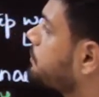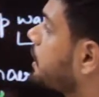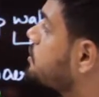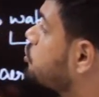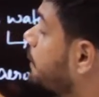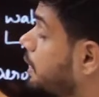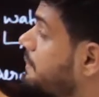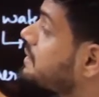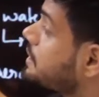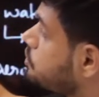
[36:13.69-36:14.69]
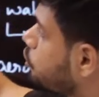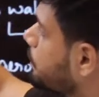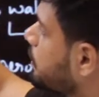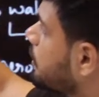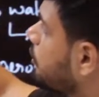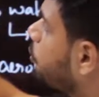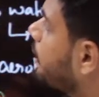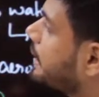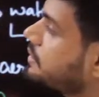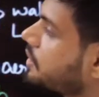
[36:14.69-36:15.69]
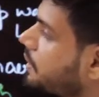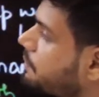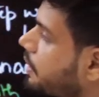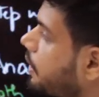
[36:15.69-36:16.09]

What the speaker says: ATP is consumed, 1 and 3.